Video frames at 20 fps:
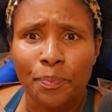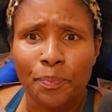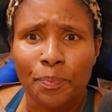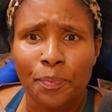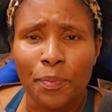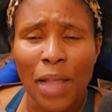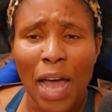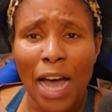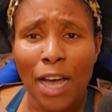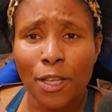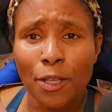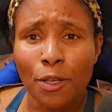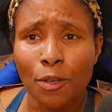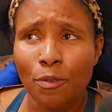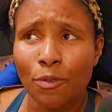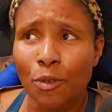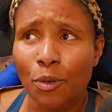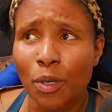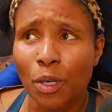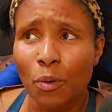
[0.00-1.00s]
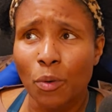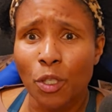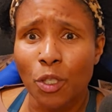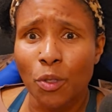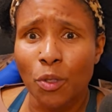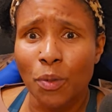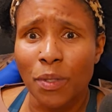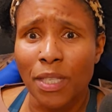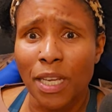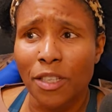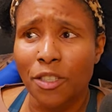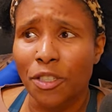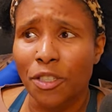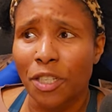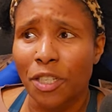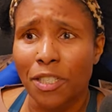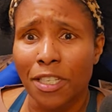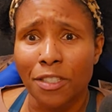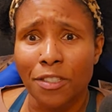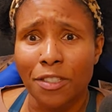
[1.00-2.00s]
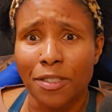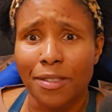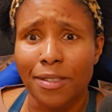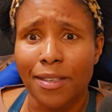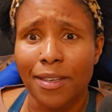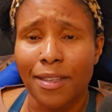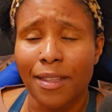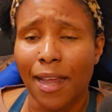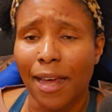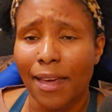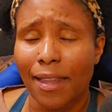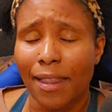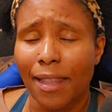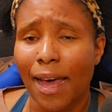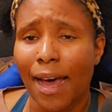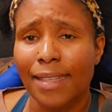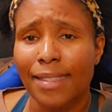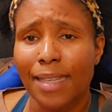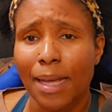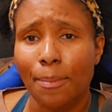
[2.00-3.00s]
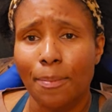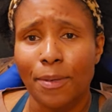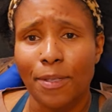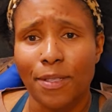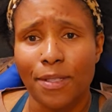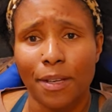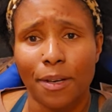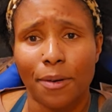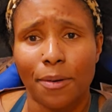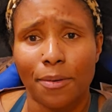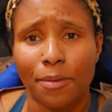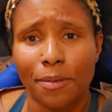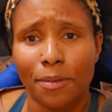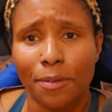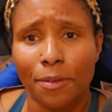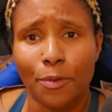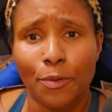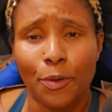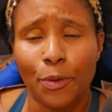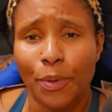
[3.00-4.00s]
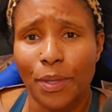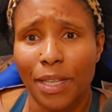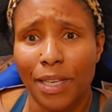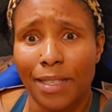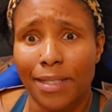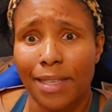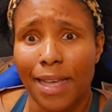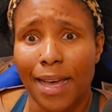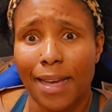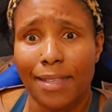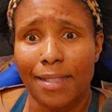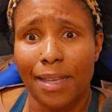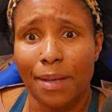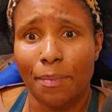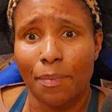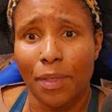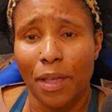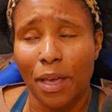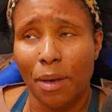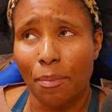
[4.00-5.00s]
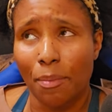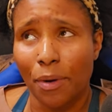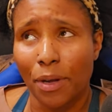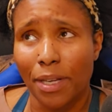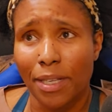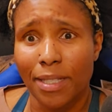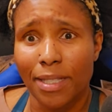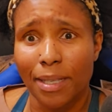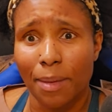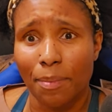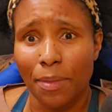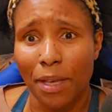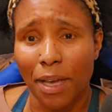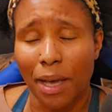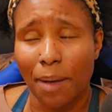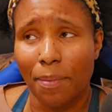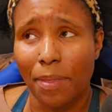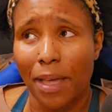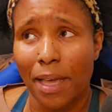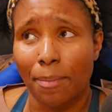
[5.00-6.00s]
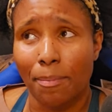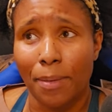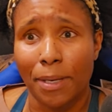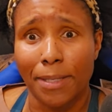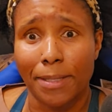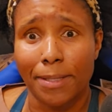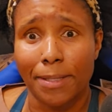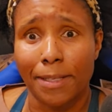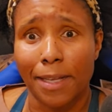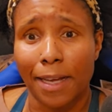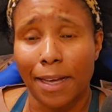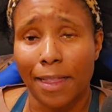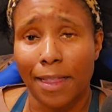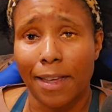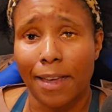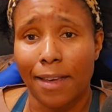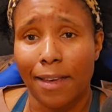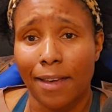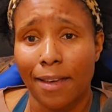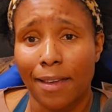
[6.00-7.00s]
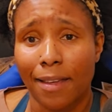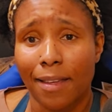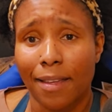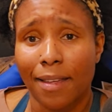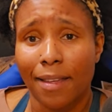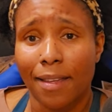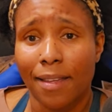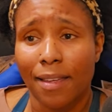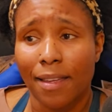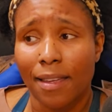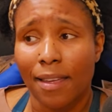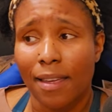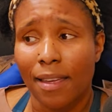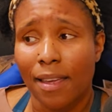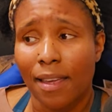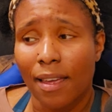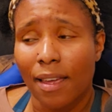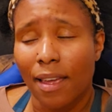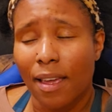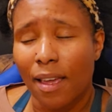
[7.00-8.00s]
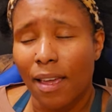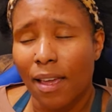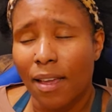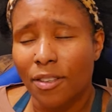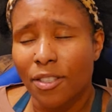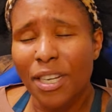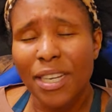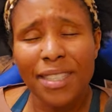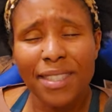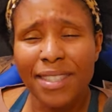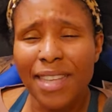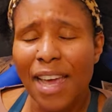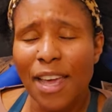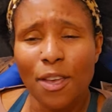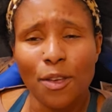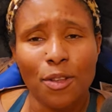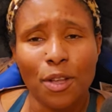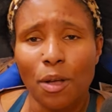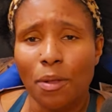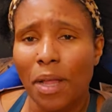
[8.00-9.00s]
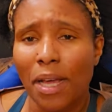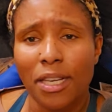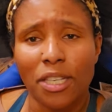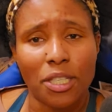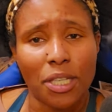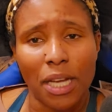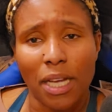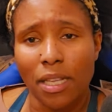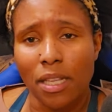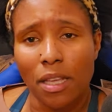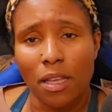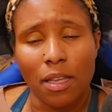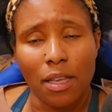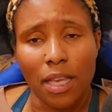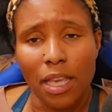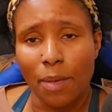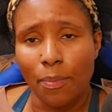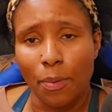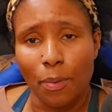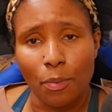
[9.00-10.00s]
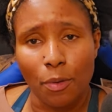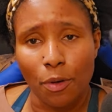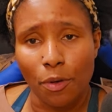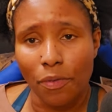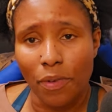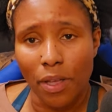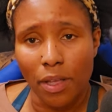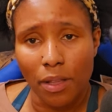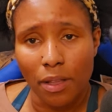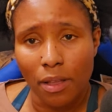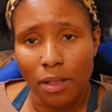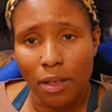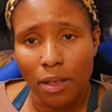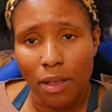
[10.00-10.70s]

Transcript: Not you doing what you said Gina just did like last episode you doing the exact same thing, bringing something up that means nothing. Just say you don't like Shannon and keep it moving.